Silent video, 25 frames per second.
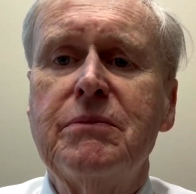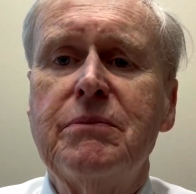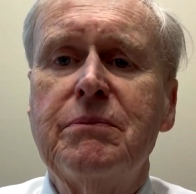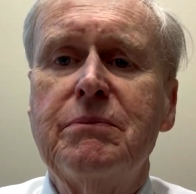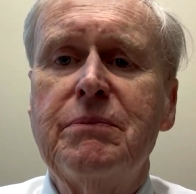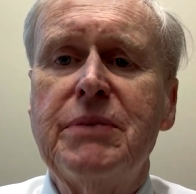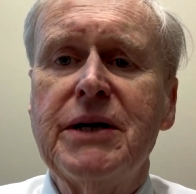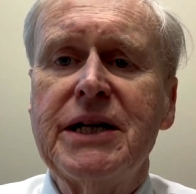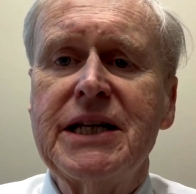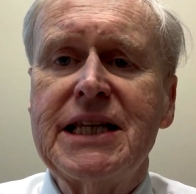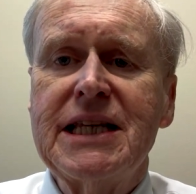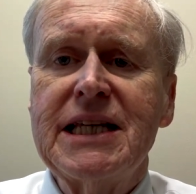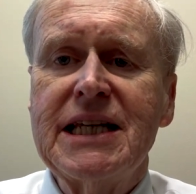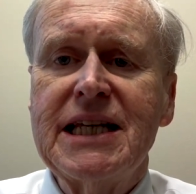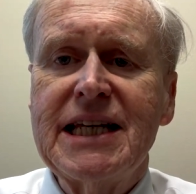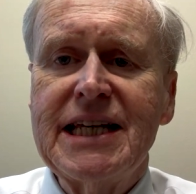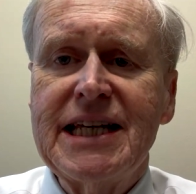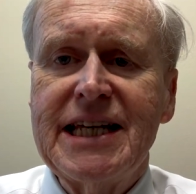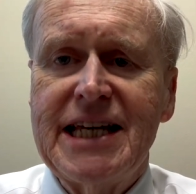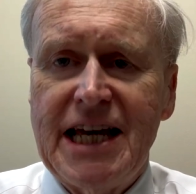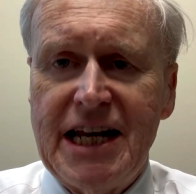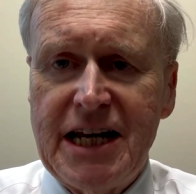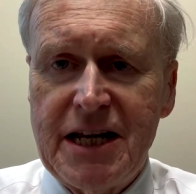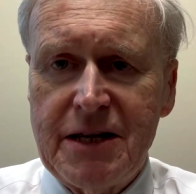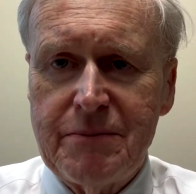But
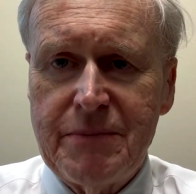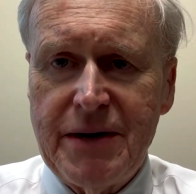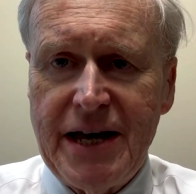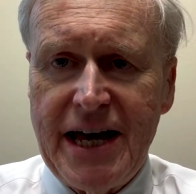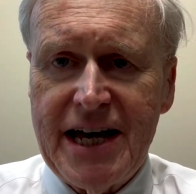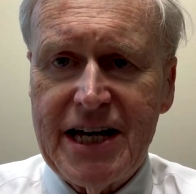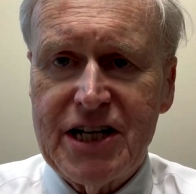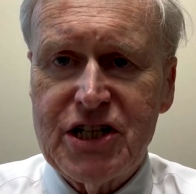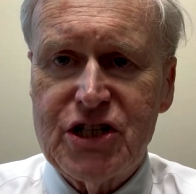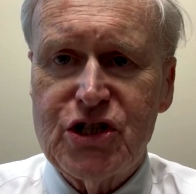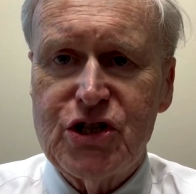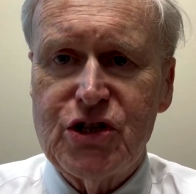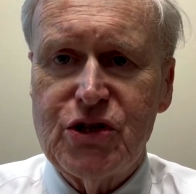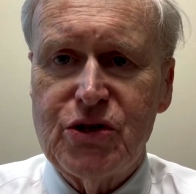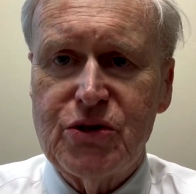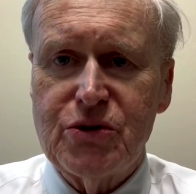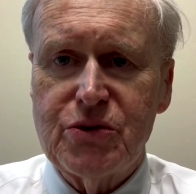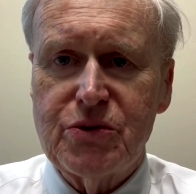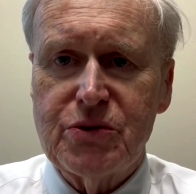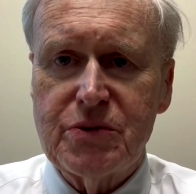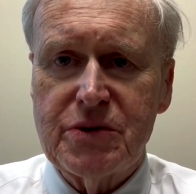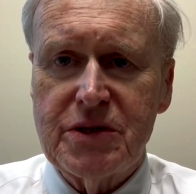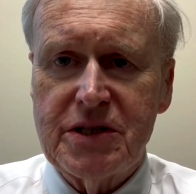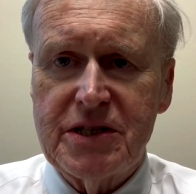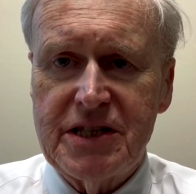getting back
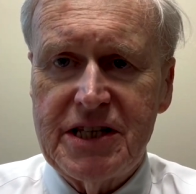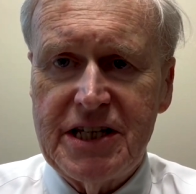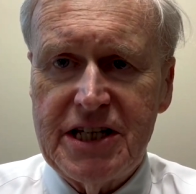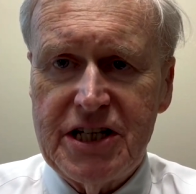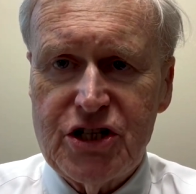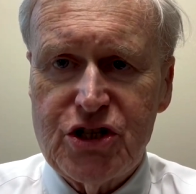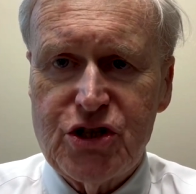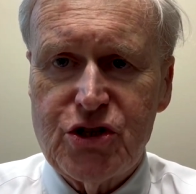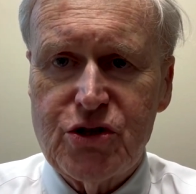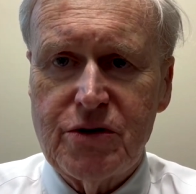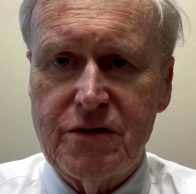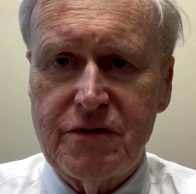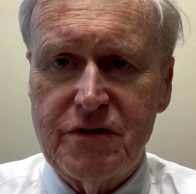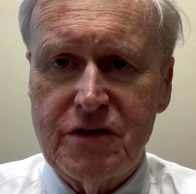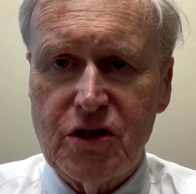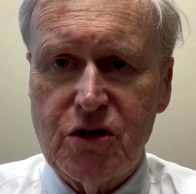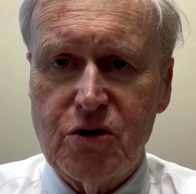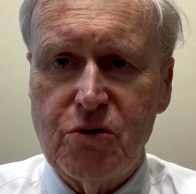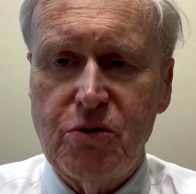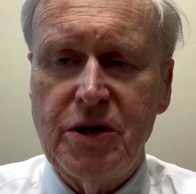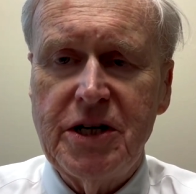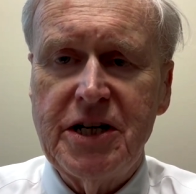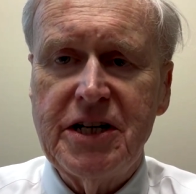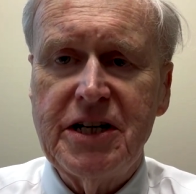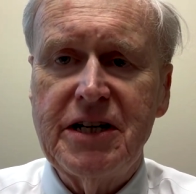to the issue of
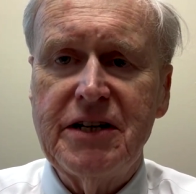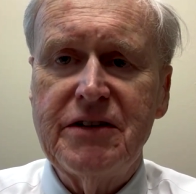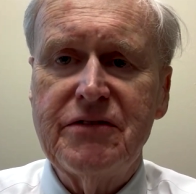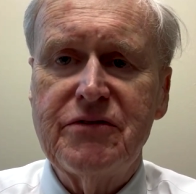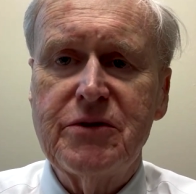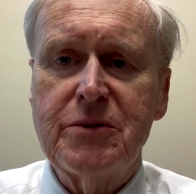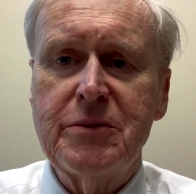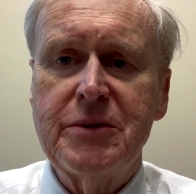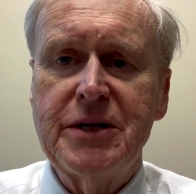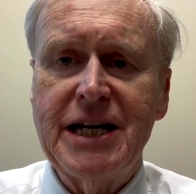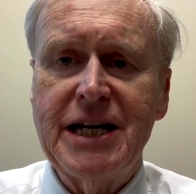liquidity from an